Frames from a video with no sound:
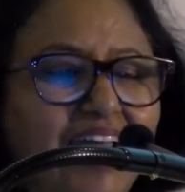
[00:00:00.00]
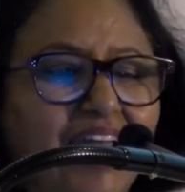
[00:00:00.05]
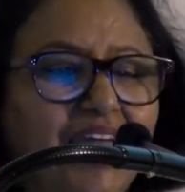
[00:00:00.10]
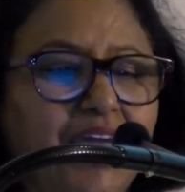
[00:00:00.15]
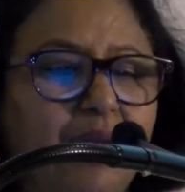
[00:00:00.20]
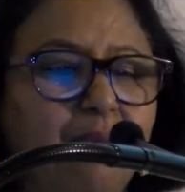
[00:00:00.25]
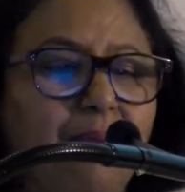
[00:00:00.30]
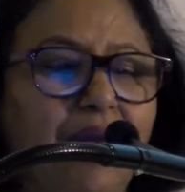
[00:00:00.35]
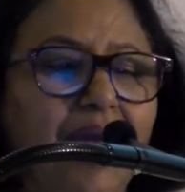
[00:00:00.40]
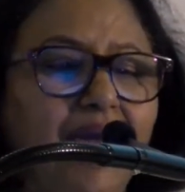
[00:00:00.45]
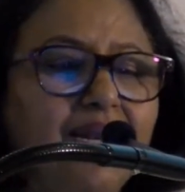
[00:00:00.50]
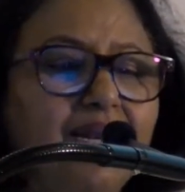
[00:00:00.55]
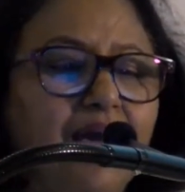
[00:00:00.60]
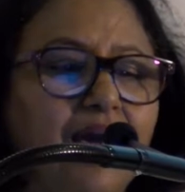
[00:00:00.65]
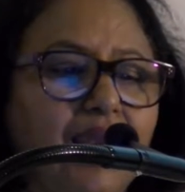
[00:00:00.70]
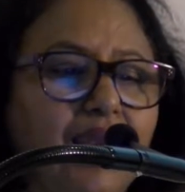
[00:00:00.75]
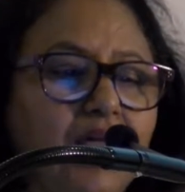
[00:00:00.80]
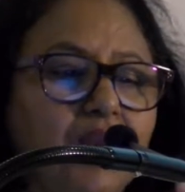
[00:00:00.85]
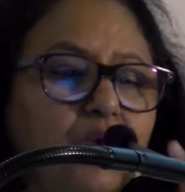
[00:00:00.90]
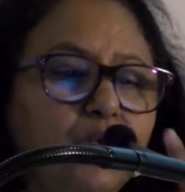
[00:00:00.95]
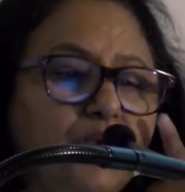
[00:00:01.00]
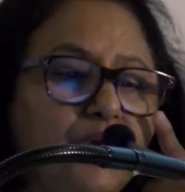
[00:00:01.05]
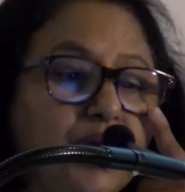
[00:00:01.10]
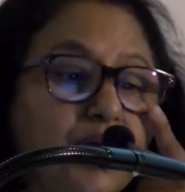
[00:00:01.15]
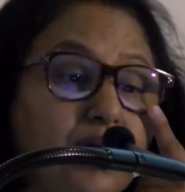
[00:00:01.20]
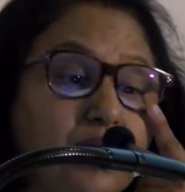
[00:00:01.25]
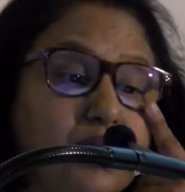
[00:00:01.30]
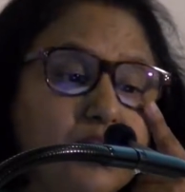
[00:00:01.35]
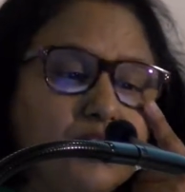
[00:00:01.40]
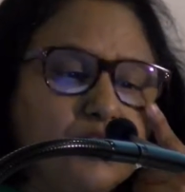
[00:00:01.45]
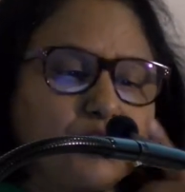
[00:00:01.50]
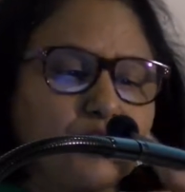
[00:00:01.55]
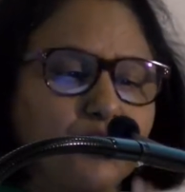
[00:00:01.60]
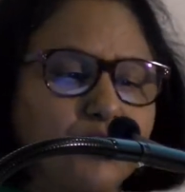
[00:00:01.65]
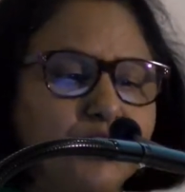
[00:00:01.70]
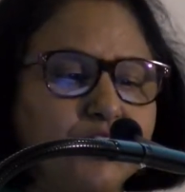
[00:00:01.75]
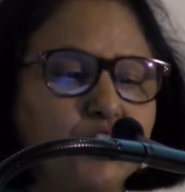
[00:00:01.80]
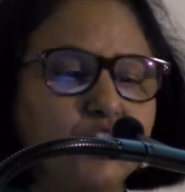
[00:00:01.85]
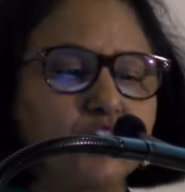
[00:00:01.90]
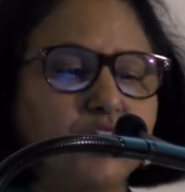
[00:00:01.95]
Amen. Hallelujah. So
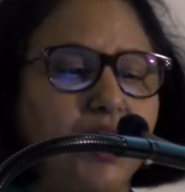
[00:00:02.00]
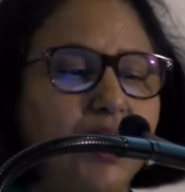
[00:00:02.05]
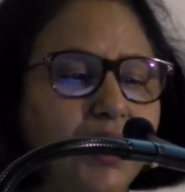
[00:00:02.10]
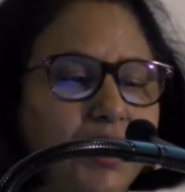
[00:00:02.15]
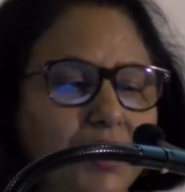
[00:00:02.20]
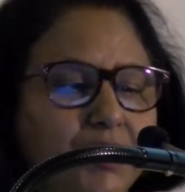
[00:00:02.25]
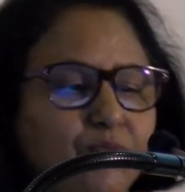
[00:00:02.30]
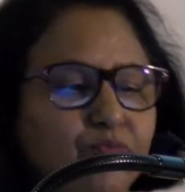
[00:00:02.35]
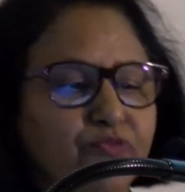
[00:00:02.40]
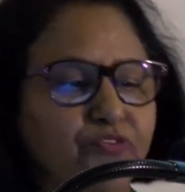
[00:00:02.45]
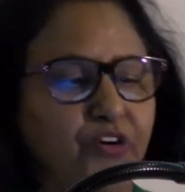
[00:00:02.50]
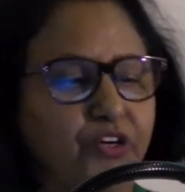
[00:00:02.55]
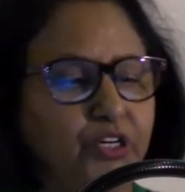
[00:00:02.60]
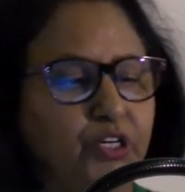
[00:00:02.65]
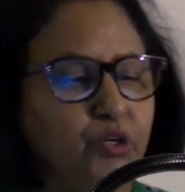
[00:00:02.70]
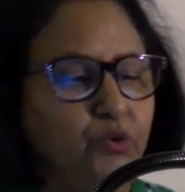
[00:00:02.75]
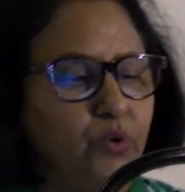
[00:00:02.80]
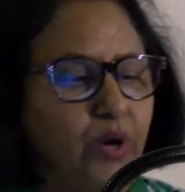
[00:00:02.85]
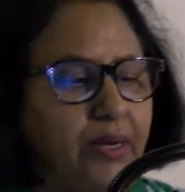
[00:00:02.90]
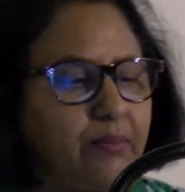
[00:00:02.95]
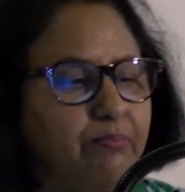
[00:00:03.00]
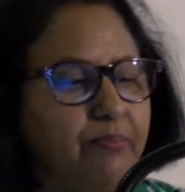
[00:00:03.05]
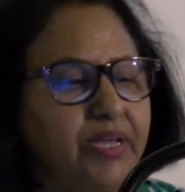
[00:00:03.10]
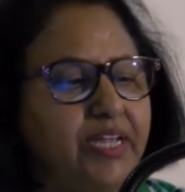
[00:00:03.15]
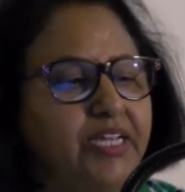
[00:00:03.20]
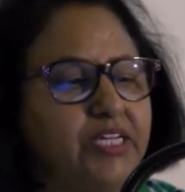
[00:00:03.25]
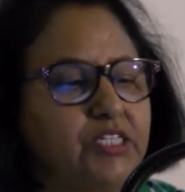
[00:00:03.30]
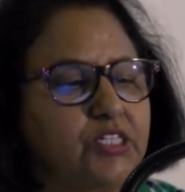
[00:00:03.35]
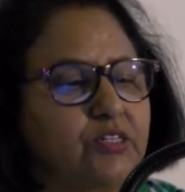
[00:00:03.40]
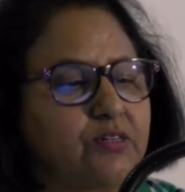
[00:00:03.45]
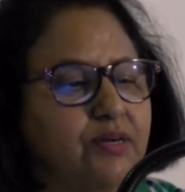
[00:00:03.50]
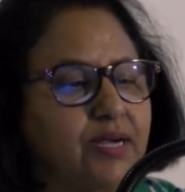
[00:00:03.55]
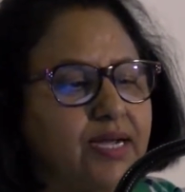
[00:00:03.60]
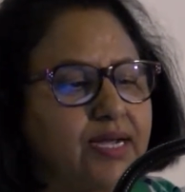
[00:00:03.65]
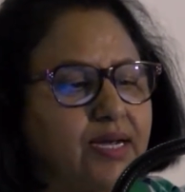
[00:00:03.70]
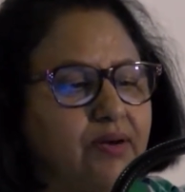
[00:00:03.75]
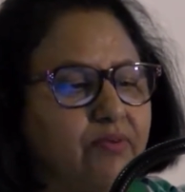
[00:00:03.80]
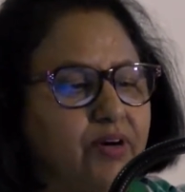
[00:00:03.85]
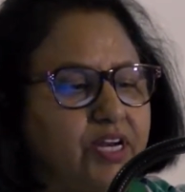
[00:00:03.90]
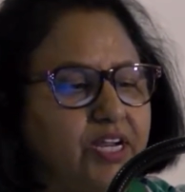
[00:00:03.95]
it's time for you and me to
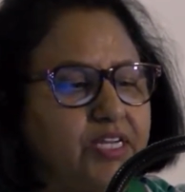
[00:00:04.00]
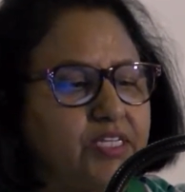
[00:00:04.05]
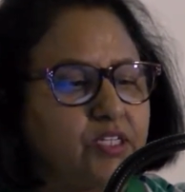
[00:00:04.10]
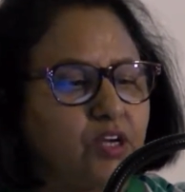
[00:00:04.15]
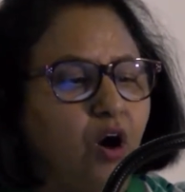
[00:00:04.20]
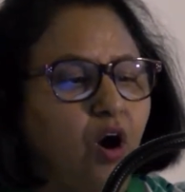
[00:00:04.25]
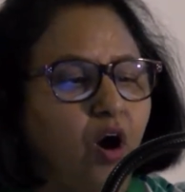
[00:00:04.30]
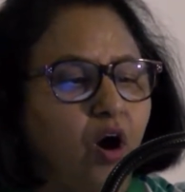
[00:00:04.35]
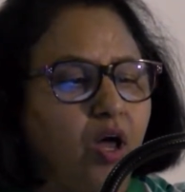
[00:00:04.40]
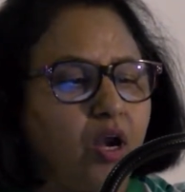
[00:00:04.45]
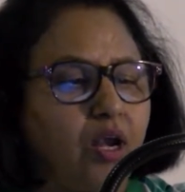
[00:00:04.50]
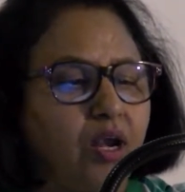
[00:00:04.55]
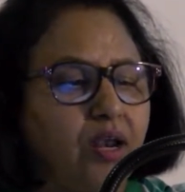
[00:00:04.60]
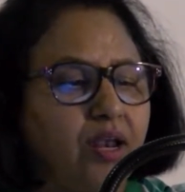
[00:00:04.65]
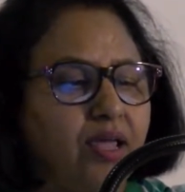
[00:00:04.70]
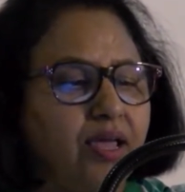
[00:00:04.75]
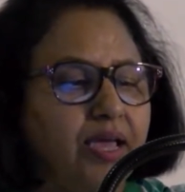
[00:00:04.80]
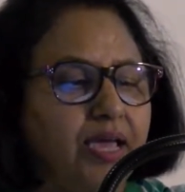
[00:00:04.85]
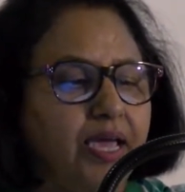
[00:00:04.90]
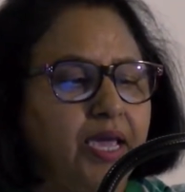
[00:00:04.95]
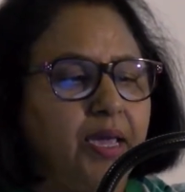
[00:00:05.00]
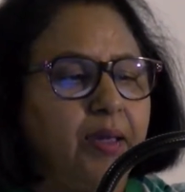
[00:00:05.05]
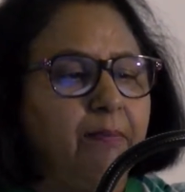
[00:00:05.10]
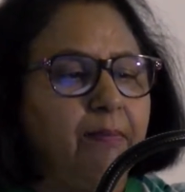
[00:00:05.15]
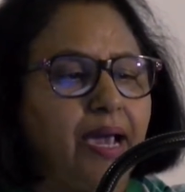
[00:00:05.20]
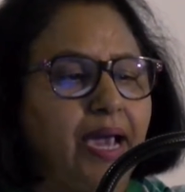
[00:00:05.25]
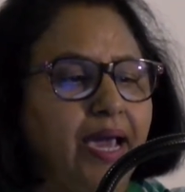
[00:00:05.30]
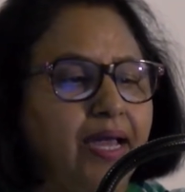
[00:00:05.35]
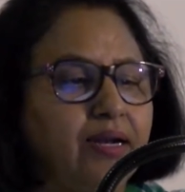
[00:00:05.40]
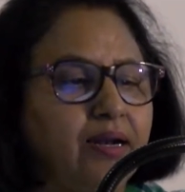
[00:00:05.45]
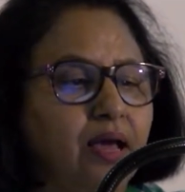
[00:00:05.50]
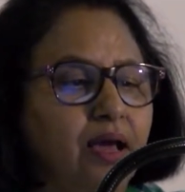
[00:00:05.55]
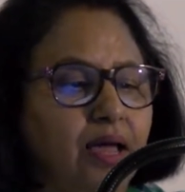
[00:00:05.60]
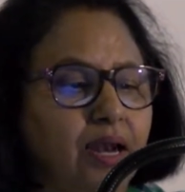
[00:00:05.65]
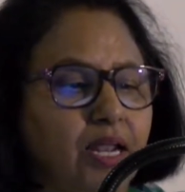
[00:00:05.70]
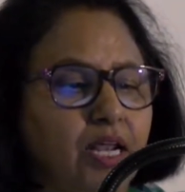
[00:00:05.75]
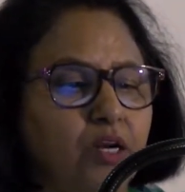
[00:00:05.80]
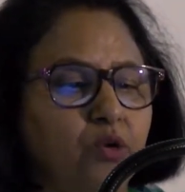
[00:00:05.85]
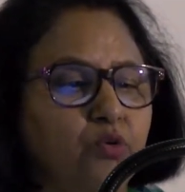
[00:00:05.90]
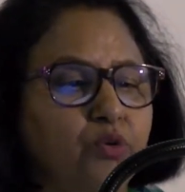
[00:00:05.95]
recover it all. Amen.
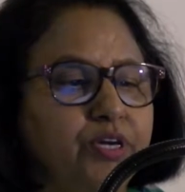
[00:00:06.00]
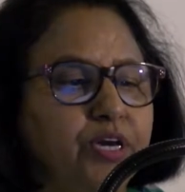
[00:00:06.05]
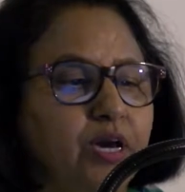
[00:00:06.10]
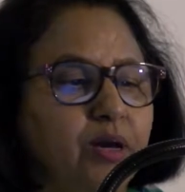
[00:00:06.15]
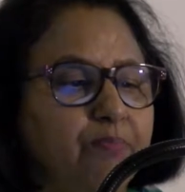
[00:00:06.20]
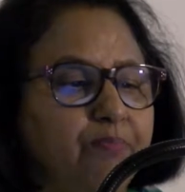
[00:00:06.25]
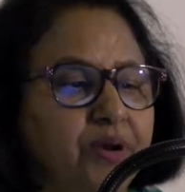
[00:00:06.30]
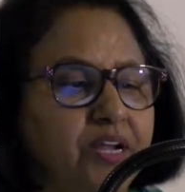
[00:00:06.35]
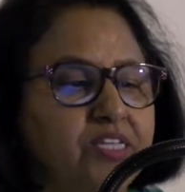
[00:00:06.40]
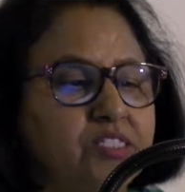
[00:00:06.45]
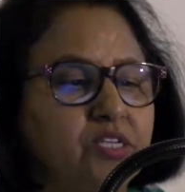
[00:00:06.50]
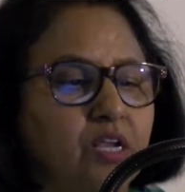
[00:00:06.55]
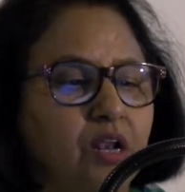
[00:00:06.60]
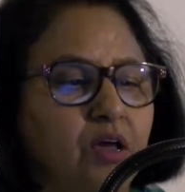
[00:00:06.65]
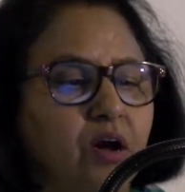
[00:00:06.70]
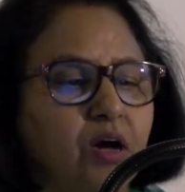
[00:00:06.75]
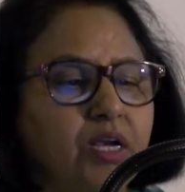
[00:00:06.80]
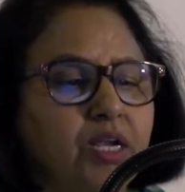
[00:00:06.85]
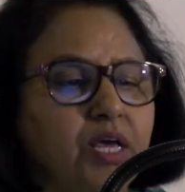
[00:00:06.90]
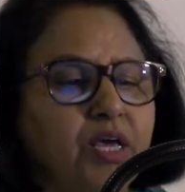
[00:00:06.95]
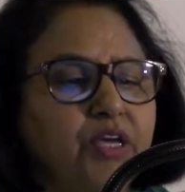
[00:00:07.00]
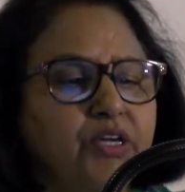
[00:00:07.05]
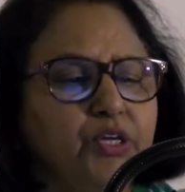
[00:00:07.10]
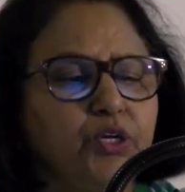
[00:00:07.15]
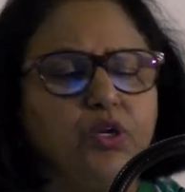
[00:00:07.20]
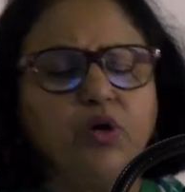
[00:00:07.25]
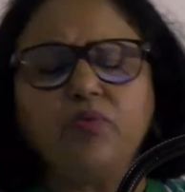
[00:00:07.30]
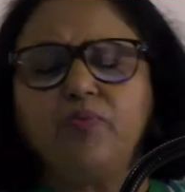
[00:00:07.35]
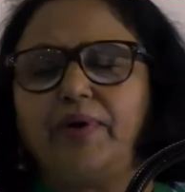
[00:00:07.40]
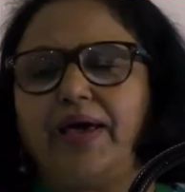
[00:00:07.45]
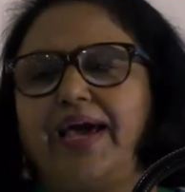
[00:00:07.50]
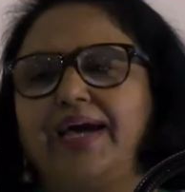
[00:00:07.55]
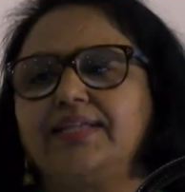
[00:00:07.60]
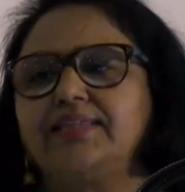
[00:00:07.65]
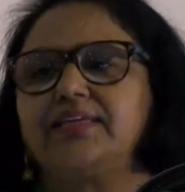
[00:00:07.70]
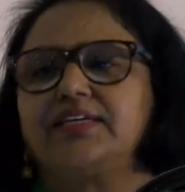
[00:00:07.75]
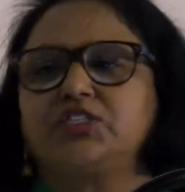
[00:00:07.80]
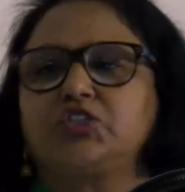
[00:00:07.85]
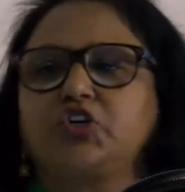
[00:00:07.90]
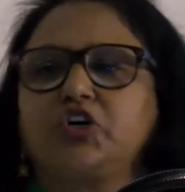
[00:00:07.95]
Hallelujah. Praise the Lord. You know where
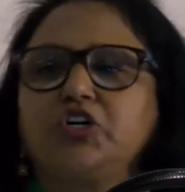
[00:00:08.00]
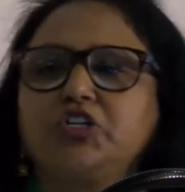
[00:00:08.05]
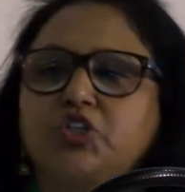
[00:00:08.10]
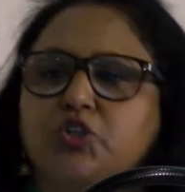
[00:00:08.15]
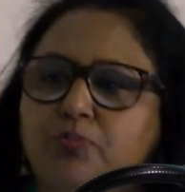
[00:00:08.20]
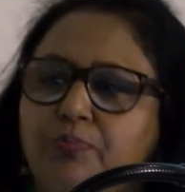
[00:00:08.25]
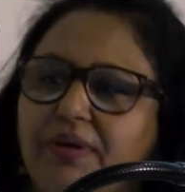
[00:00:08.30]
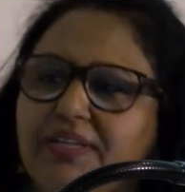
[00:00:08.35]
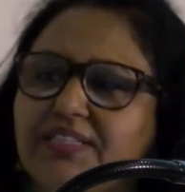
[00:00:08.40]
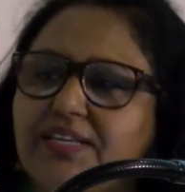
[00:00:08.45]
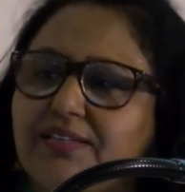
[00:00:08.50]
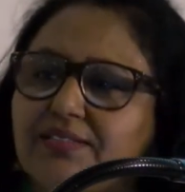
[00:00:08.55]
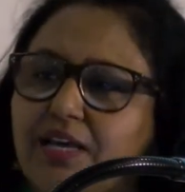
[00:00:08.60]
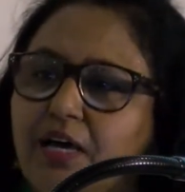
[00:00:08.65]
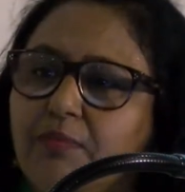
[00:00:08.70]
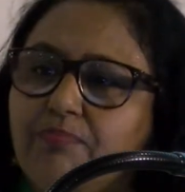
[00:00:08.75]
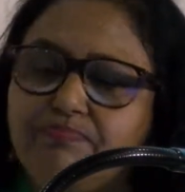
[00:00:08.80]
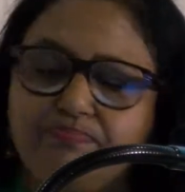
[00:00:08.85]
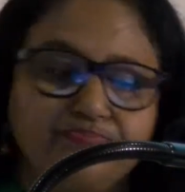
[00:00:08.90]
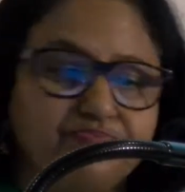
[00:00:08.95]
the church messes up?